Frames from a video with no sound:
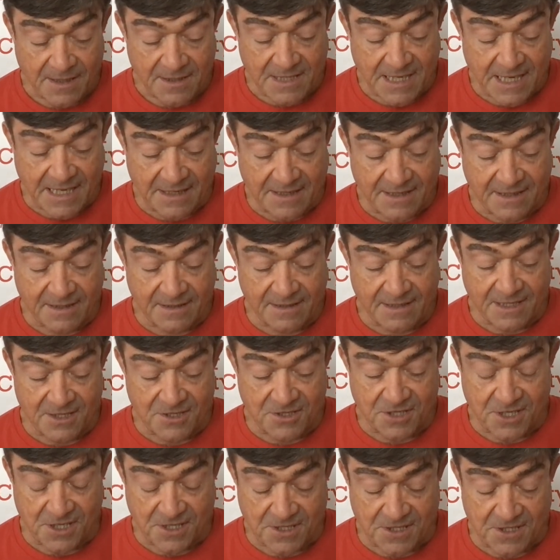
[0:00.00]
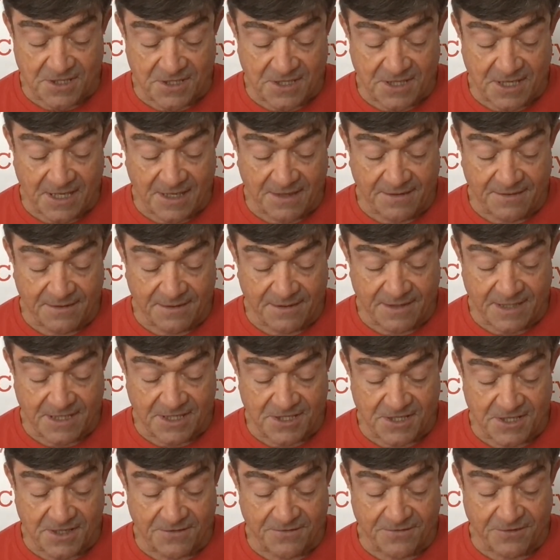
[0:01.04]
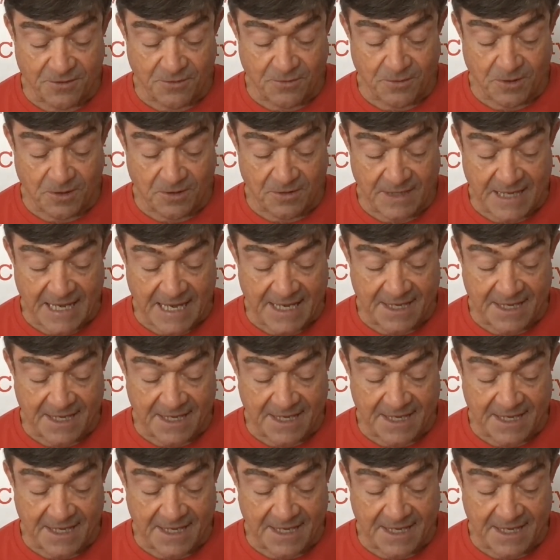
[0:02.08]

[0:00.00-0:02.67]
Taking, as Jesus did, this sinful world